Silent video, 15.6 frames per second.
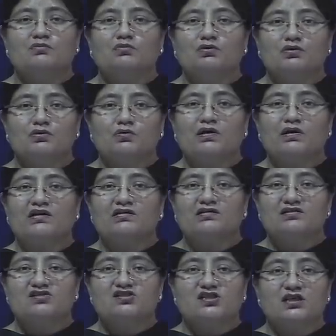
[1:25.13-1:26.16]
to acquire the
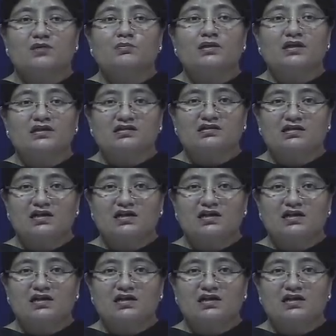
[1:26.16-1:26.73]
shape that it